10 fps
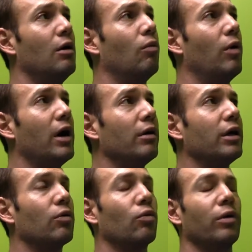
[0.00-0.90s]
Well,
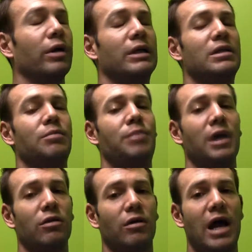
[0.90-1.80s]
it really
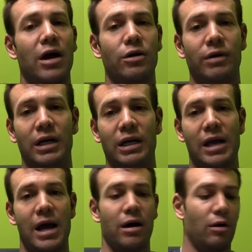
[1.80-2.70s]
depends on how you're eating
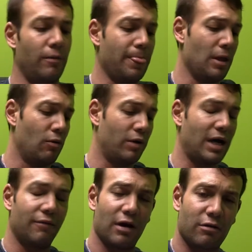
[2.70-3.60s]
now, what
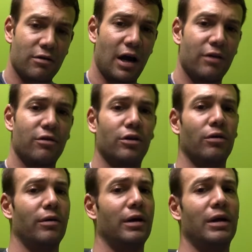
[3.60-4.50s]
kind of exercise you're
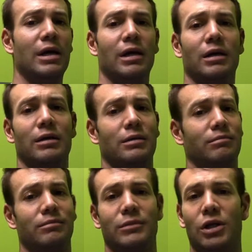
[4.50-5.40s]
doing,
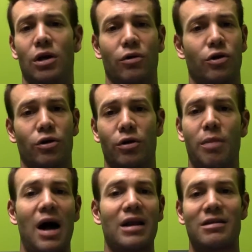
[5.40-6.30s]
you know, your, your
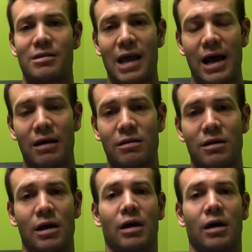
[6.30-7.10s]
body stats.